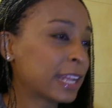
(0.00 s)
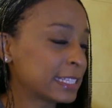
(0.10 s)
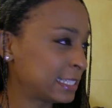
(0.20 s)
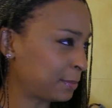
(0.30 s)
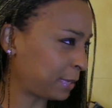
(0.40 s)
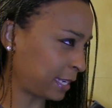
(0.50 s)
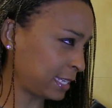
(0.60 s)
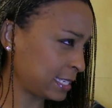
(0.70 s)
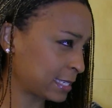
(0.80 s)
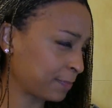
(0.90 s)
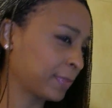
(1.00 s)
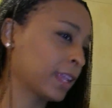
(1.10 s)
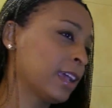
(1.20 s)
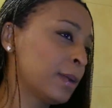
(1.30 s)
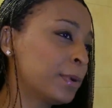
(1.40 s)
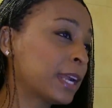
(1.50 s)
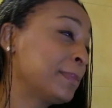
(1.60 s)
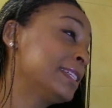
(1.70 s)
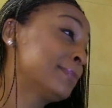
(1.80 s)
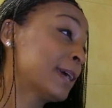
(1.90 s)
that is the base. Uh -huh. But
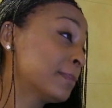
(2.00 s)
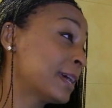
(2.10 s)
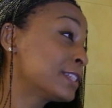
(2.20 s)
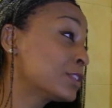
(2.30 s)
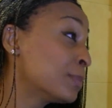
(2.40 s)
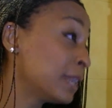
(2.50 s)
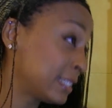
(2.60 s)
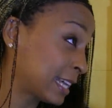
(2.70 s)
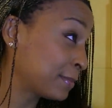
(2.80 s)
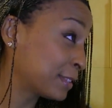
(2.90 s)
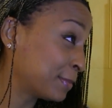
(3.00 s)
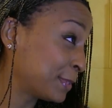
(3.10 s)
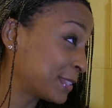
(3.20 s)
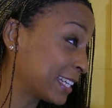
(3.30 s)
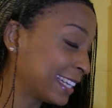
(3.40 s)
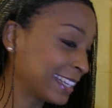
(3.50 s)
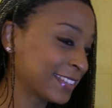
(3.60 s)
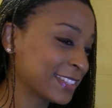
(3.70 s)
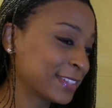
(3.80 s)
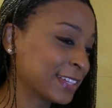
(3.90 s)
I'm inspired by so many types of music, you
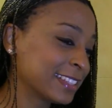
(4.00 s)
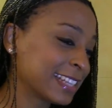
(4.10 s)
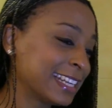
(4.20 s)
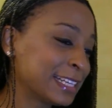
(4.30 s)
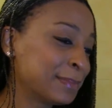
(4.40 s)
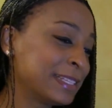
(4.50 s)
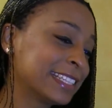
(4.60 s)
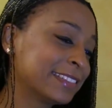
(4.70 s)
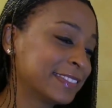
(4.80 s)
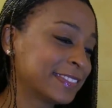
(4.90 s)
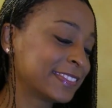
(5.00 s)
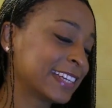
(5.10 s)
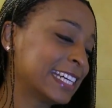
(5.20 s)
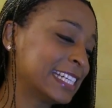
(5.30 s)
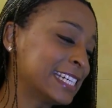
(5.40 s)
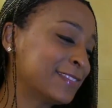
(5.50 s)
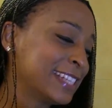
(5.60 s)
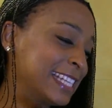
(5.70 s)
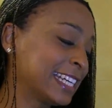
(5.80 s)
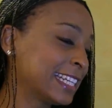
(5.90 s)
know. So there's a little bit of
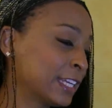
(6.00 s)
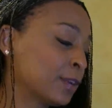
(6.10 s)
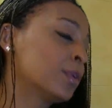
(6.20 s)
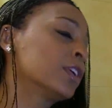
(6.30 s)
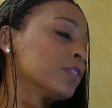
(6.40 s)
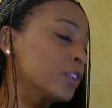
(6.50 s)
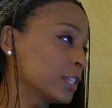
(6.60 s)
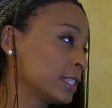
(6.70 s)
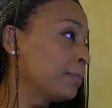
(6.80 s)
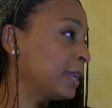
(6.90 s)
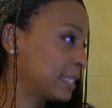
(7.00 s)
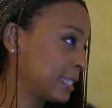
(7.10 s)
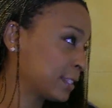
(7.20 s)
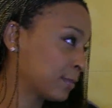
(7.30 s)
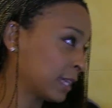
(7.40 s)
everything in there. But of course, the bass is